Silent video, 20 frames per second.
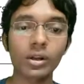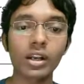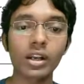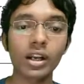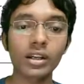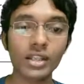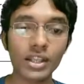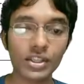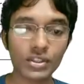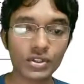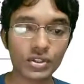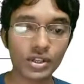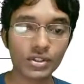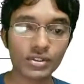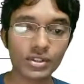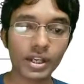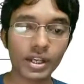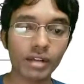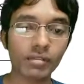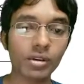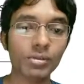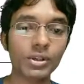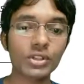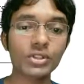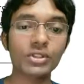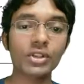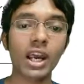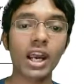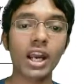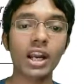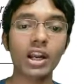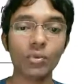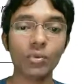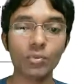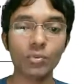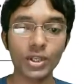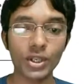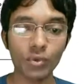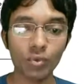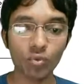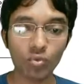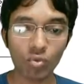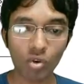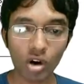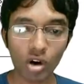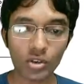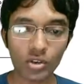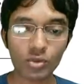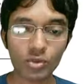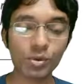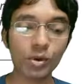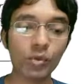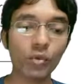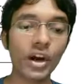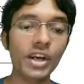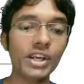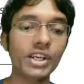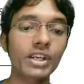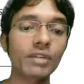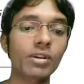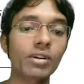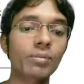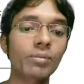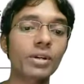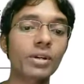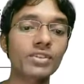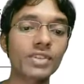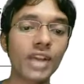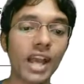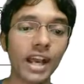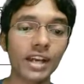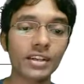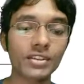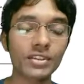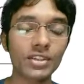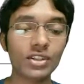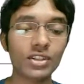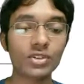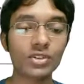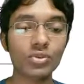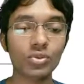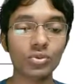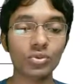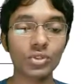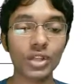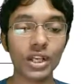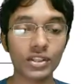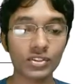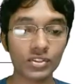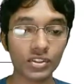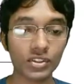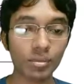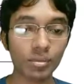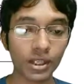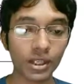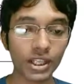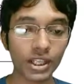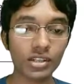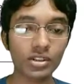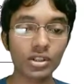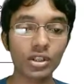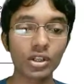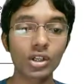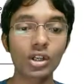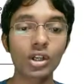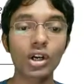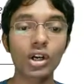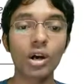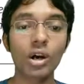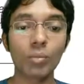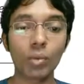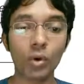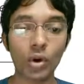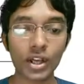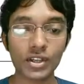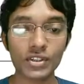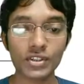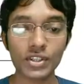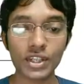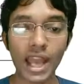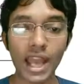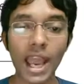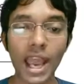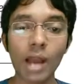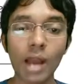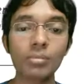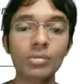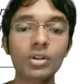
testers and developers, and we want to provide developers access to the S3 bucket production app.